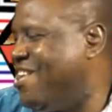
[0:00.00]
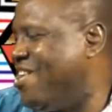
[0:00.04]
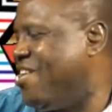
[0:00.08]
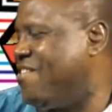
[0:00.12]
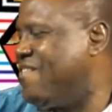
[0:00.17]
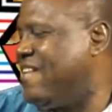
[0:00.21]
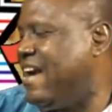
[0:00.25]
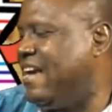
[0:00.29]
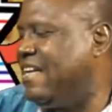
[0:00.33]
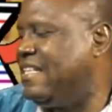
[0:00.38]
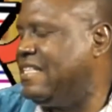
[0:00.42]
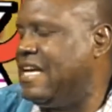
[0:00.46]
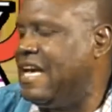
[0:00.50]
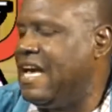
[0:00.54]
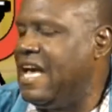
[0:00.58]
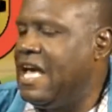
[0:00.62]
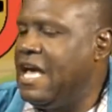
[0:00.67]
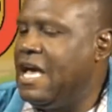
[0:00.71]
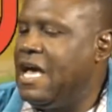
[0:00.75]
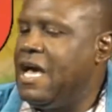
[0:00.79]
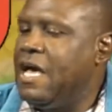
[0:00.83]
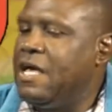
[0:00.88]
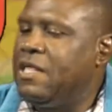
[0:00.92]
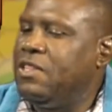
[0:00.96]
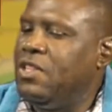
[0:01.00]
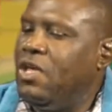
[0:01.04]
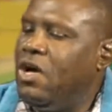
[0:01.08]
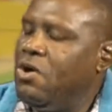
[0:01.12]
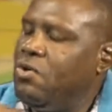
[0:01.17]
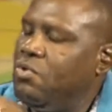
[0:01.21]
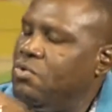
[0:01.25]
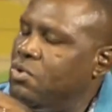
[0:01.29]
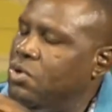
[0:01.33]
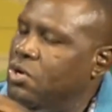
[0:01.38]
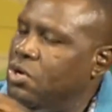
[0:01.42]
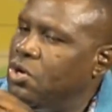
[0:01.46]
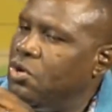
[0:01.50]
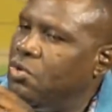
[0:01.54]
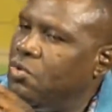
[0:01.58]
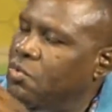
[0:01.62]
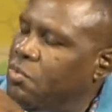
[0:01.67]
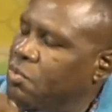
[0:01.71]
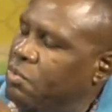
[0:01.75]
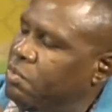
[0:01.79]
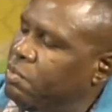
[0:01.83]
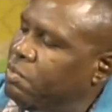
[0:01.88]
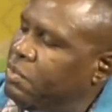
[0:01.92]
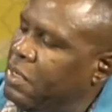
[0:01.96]
All right. Now,
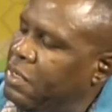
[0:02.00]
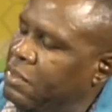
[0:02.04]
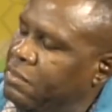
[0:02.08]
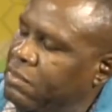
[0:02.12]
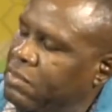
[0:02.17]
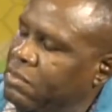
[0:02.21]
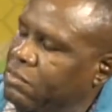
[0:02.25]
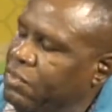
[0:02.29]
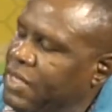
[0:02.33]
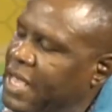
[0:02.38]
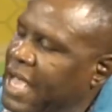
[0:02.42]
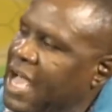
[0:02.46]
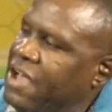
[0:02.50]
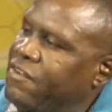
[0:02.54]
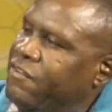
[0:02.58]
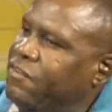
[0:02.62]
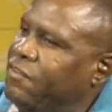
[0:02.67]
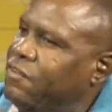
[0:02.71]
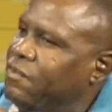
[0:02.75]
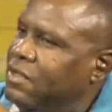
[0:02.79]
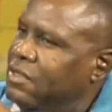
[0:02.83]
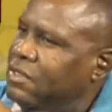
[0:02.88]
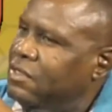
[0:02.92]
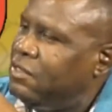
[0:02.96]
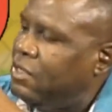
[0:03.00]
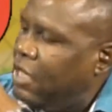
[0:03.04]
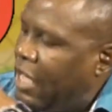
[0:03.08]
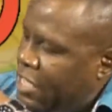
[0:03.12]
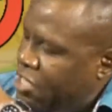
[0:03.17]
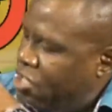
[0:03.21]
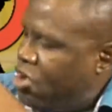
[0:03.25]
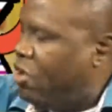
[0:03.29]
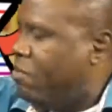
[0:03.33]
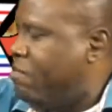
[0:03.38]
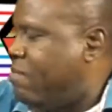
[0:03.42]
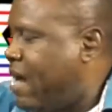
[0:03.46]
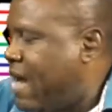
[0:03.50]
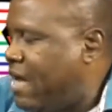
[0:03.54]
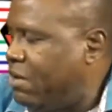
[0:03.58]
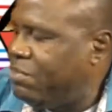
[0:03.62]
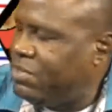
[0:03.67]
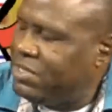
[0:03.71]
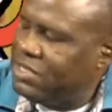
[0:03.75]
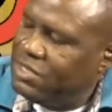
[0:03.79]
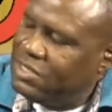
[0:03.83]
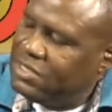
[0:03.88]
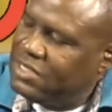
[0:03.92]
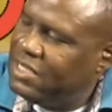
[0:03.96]
we have a young man
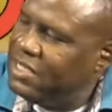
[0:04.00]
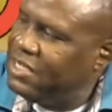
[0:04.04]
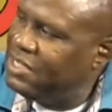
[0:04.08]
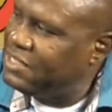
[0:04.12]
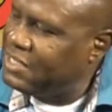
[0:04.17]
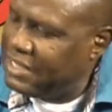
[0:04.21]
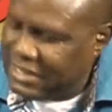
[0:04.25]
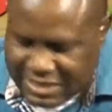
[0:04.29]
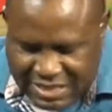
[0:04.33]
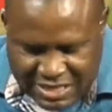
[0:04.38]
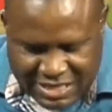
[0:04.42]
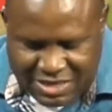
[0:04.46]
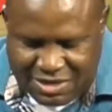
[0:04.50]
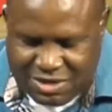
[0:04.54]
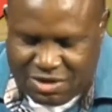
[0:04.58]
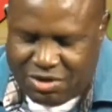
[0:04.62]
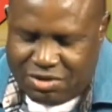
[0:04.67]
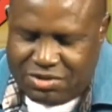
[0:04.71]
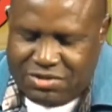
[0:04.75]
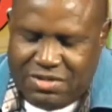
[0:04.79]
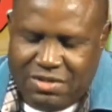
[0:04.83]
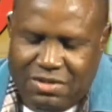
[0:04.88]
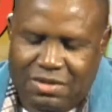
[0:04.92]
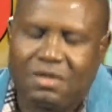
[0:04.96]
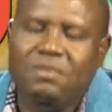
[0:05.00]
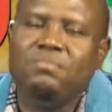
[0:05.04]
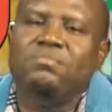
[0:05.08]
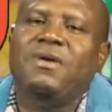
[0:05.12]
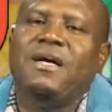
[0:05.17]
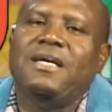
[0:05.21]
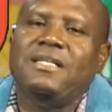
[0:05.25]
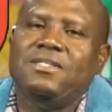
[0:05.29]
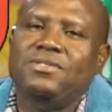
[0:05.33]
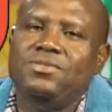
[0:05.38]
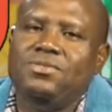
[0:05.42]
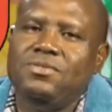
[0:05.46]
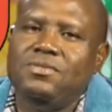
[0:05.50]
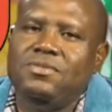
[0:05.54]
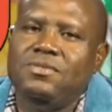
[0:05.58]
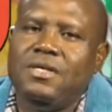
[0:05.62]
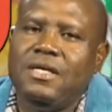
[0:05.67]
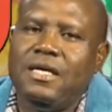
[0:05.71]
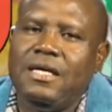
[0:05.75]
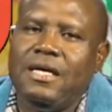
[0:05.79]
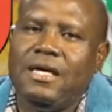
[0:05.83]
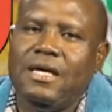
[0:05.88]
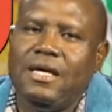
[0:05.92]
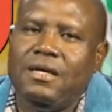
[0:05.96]
with us here today, Dr. Bandhu,
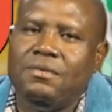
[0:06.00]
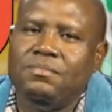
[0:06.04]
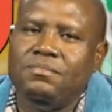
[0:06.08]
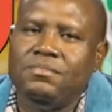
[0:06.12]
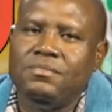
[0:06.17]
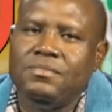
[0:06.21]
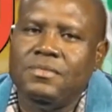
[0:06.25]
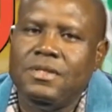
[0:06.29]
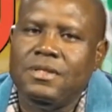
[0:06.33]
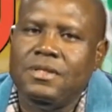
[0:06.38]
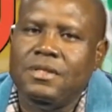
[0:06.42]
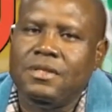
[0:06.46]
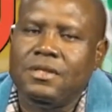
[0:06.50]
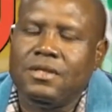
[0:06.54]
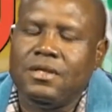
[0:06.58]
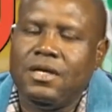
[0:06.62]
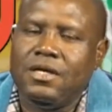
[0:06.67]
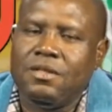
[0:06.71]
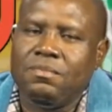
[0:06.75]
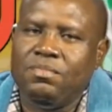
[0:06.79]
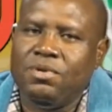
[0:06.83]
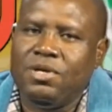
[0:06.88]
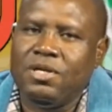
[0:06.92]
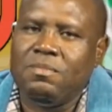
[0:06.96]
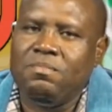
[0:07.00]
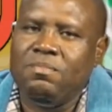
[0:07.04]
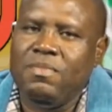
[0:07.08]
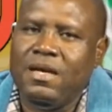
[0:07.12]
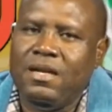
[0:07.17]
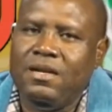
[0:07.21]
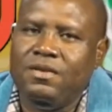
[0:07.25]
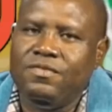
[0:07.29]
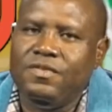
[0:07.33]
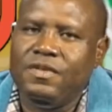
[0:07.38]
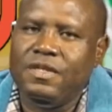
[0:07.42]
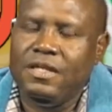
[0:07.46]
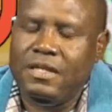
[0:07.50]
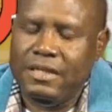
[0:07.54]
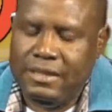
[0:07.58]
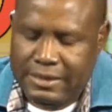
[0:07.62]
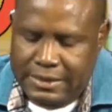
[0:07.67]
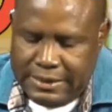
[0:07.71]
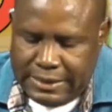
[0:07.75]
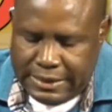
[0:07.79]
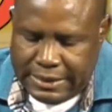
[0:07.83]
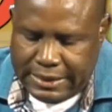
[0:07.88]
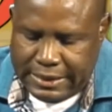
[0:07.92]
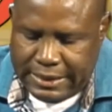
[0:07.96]
Cuthbert Melville.
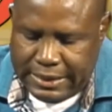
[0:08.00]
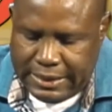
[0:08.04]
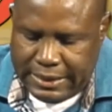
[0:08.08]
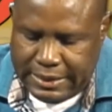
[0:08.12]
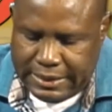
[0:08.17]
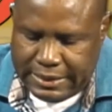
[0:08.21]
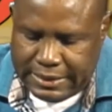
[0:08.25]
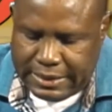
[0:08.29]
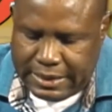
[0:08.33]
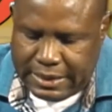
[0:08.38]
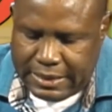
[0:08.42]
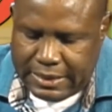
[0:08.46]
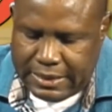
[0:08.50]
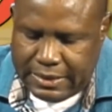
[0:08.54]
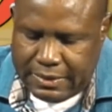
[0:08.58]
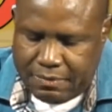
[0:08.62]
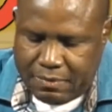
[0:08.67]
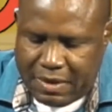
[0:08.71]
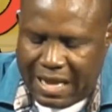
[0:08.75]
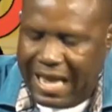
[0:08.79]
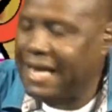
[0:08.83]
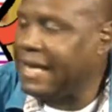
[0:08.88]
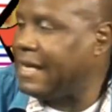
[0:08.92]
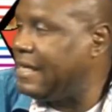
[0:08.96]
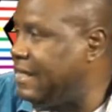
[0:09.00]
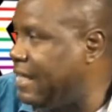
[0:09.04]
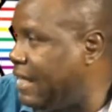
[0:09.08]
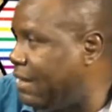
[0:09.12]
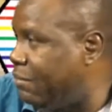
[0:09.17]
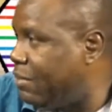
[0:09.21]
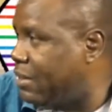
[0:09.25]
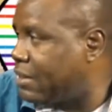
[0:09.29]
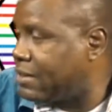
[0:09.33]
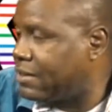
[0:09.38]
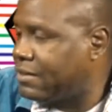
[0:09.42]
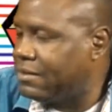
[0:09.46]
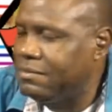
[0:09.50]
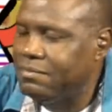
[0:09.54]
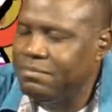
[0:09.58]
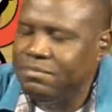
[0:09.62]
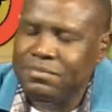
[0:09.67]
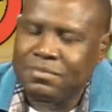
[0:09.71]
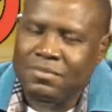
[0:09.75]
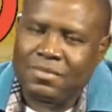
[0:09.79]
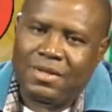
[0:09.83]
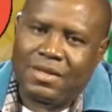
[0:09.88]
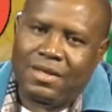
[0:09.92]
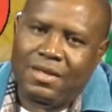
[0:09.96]
He's an academic.
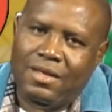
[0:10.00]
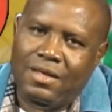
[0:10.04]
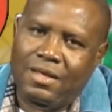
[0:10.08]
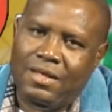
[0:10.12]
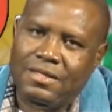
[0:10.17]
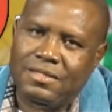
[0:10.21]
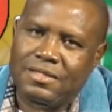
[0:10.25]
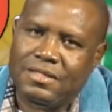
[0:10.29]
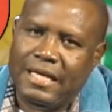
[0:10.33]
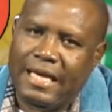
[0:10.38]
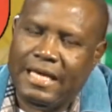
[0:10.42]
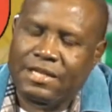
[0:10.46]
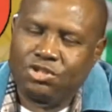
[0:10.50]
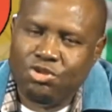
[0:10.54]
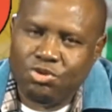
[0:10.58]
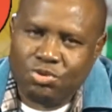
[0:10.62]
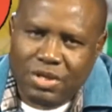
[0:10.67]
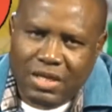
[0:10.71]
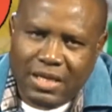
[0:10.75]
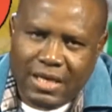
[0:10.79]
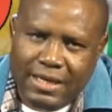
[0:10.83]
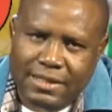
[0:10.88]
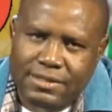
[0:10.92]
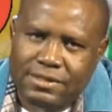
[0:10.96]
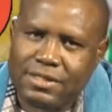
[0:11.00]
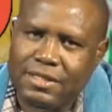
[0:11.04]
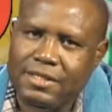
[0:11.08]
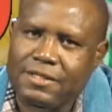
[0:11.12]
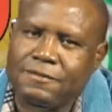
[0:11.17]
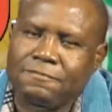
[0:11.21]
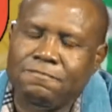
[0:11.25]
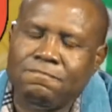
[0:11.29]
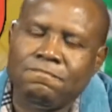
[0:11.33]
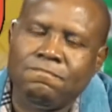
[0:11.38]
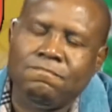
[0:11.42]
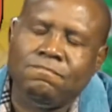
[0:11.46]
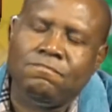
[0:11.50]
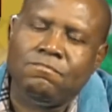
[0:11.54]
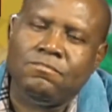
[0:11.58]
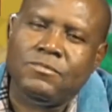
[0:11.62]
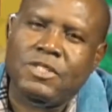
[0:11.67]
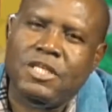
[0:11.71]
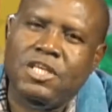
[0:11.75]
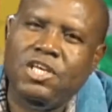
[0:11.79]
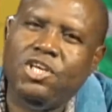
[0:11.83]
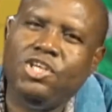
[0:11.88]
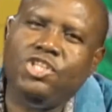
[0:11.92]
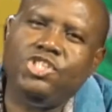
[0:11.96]
He's educated.
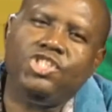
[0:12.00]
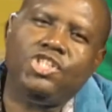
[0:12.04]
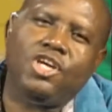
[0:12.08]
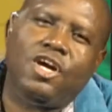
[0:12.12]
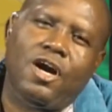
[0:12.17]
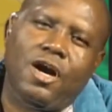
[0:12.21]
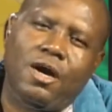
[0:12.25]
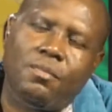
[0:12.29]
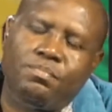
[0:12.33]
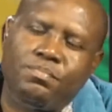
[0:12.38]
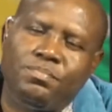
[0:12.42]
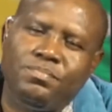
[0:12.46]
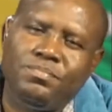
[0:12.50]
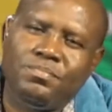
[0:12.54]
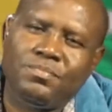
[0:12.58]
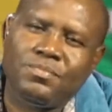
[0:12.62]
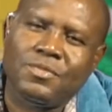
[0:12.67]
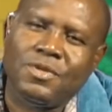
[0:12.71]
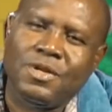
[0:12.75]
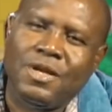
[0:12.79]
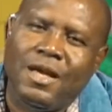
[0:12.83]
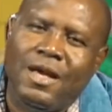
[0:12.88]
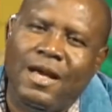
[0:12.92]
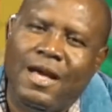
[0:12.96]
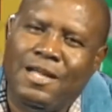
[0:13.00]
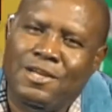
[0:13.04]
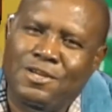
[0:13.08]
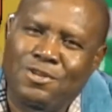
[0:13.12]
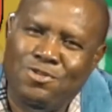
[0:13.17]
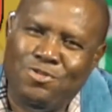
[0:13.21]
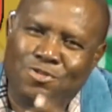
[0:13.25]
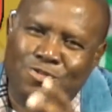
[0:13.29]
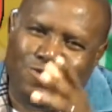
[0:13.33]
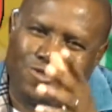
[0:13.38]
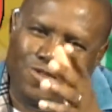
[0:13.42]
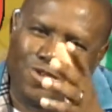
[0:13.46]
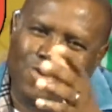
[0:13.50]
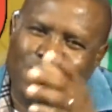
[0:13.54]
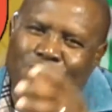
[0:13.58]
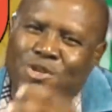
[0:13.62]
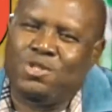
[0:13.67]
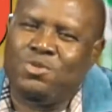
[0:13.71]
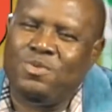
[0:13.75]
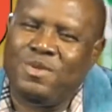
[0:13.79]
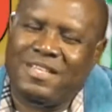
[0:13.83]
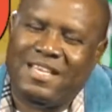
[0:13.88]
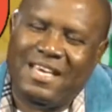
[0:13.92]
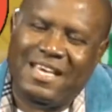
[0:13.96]
He's sharp. And you
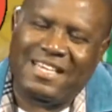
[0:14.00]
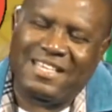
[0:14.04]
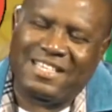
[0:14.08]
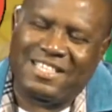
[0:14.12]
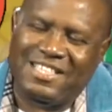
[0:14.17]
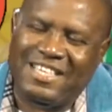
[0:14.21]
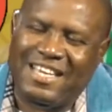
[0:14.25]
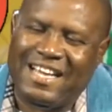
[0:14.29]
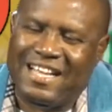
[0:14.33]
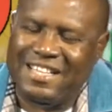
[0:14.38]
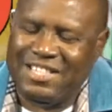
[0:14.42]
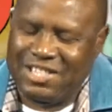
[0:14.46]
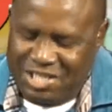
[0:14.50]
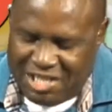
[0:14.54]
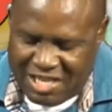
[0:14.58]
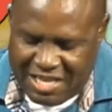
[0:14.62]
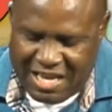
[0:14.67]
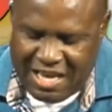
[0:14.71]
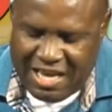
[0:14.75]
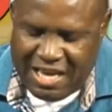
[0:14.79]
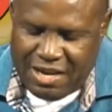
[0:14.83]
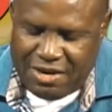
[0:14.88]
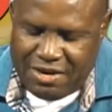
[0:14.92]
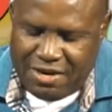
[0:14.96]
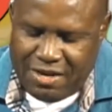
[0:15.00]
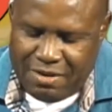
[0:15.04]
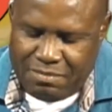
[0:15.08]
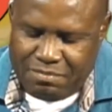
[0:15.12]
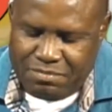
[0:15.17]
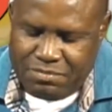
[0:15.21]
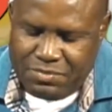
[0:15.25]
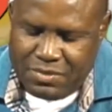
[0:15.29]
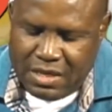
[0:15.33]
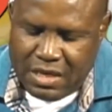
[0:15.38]
viewers will get a chance to hear him.